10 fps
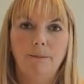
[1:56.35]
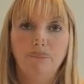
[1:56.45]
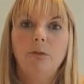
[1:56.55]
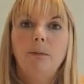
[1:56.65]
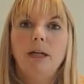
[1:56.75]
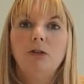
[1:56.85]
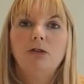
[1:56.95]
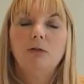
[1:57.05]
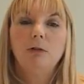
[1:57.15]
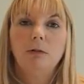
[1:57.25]
So make
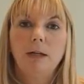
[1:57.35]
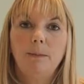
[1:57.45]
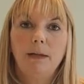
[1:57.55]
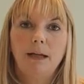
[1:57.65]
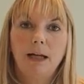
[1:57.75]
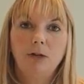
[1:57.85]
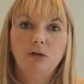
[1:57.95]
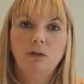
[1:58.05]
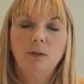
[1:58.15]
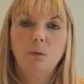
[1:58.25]
sure you're keeping the
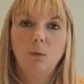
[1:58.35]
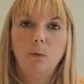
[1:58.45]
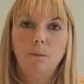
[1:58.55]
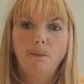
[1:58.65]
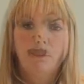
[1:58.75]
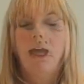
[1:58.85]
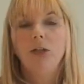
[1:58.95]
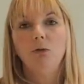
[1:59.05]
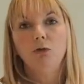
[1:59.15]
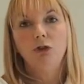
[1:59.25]
casualty warm
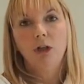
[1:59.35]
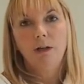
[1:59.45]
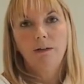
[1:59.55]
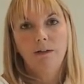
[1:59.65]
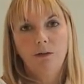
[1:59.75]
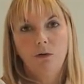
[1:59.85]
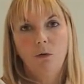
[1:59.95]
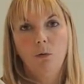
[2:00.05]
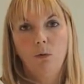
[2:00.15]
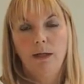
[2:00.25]
and you're just
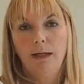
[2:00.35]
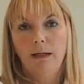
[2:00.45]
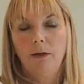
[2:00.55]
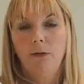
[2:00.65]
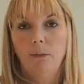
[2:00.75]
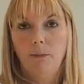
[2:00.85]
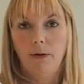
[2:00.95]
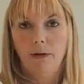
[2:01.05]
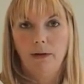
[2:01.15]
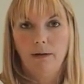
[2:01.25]
cooling the
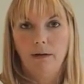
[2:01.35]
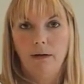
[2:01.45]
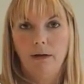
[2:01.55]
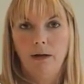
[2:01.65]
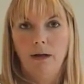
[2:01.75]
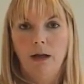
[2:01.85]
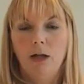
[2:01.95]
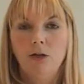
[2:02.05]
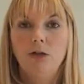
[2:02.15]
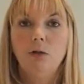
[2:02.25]
burn.
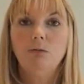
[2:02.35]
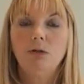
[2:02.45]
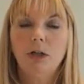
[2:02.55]
Don't